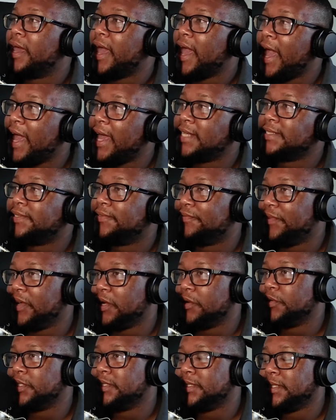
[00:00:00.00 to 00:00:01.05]
has
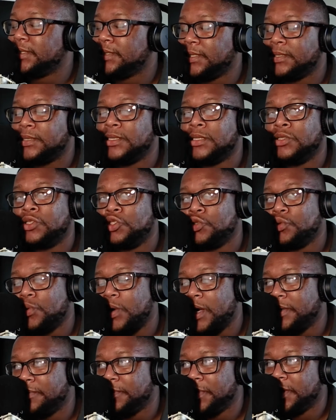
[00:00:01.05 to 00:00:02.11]
varied since its
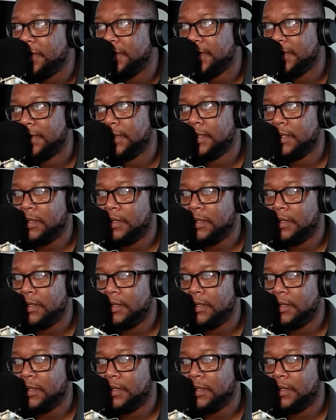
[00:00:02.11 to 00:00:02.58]
enshrinement.